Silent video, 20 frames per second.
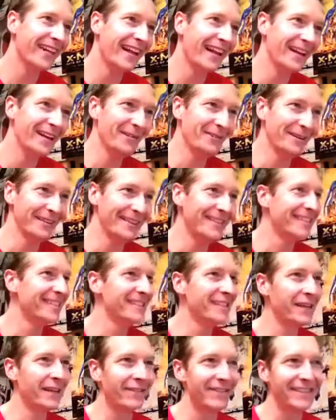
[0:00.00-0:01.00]
Anyways,
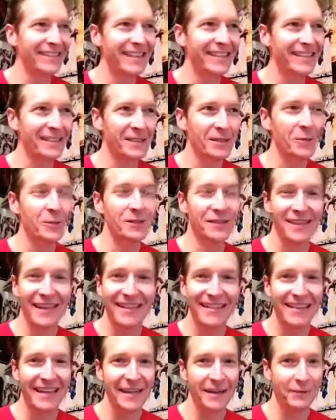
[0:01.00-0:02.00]
Chevy Chase knows he's
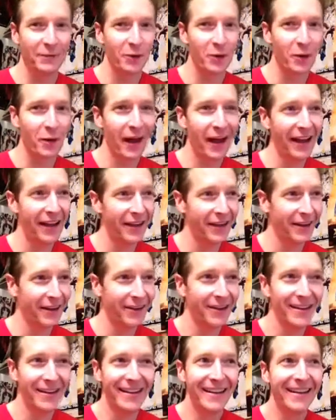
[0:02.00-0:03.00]
getting taken for a ride
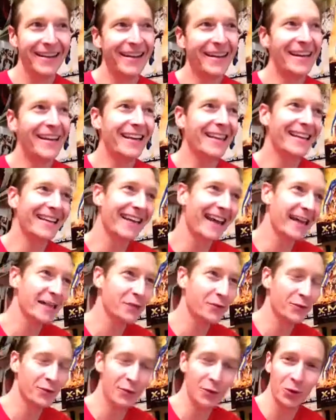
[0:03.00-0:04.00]
here. He
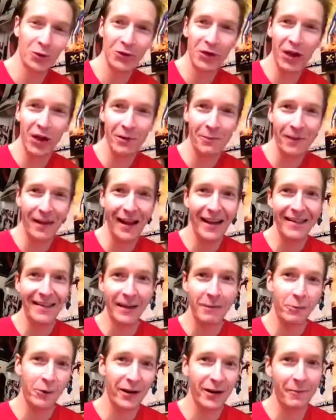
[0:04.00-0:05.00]
asks for his old car back. They
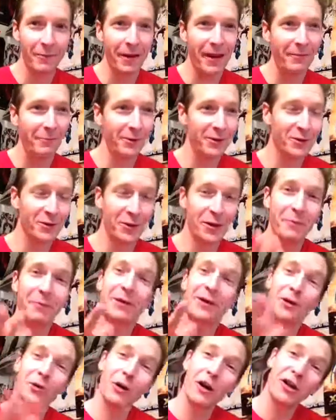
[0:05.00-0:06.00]
bring it back, but it's already
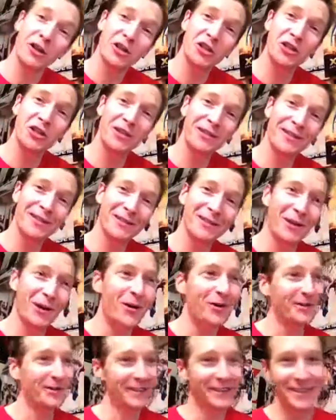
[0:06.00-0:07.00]
been crushed, so
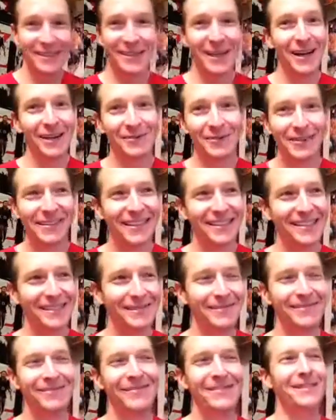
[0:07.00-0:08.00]
he's stuck with this
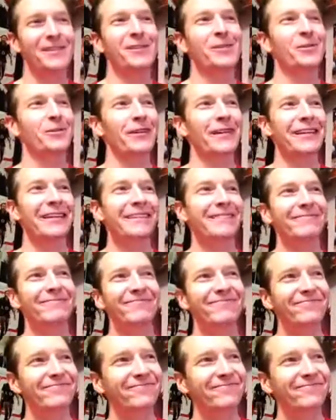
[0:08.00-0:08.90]
green